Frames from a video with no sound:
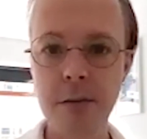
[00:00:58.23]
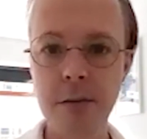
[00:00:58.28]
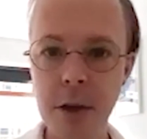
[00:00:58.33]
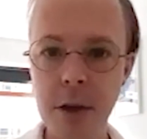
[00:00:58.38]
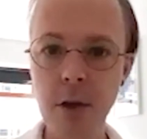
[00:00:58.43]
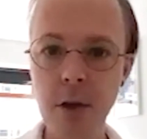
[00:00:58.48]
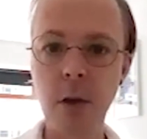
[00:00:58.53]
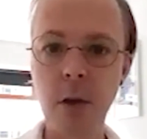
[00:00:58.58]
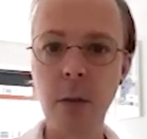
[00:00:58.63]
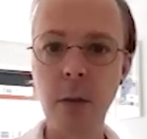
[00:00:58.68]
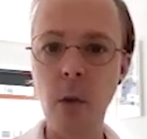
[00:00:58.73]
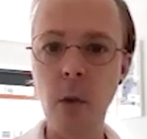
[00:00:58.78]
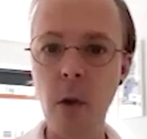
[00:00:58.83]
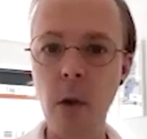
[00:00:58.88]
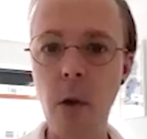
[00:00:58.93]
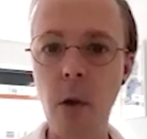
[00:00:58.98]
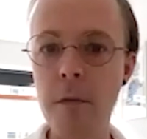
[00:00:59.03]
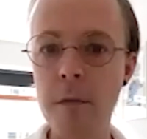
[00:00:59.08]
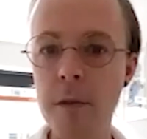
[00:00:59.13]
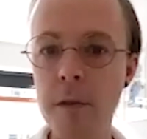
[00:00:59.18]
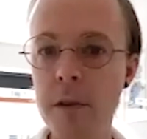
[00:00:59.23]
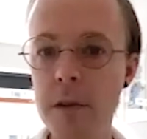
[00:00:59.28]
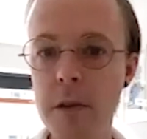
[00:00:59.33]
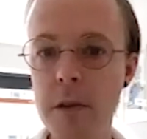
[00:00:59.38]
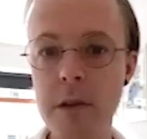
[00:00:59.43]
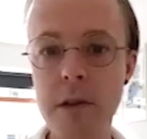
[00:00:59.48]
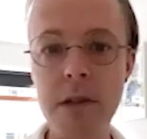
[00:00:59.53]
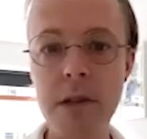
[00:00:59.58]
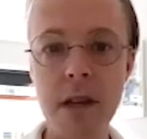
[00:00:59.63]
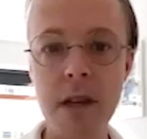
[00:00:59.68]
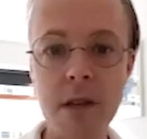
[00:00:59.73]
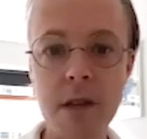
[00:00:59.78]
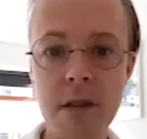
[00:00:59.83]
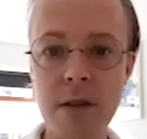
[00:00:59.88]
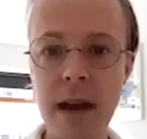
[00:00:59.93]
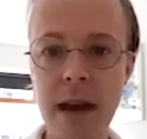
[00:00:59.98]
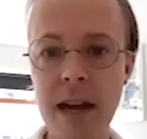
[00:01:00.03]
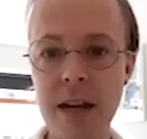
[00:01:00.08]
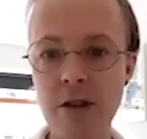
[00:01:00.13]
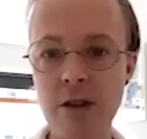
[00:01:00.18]
feel more confident and
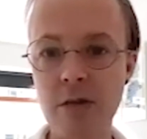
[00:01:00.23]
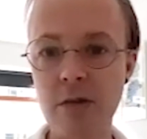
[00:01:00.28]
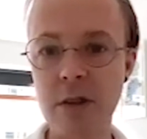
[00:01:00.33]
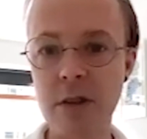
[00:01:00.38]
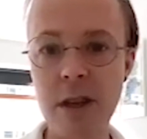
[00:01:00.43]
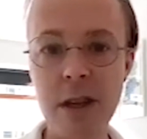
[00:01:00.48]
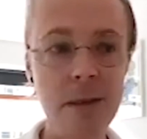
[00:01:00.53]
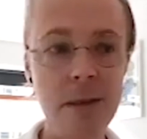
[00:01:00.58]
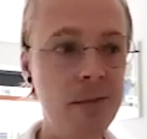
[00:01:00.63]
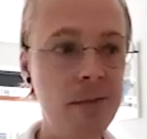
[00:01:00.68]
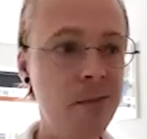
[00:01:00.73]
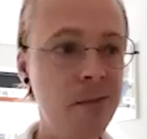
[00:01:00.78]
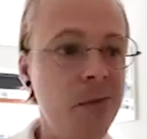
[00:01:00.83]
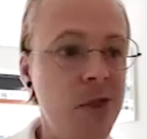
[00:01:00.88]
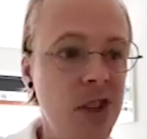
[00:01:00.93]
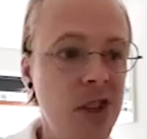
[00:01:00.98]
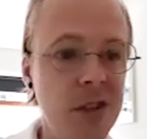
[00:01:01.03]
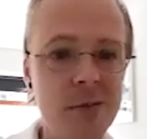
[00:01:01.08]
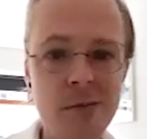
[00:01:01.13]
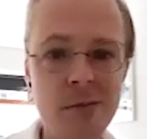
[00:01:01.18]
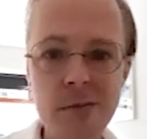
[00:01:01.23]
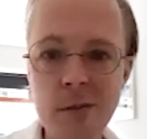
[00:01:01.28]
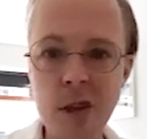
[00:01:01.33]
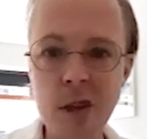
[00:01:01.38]
you naturally just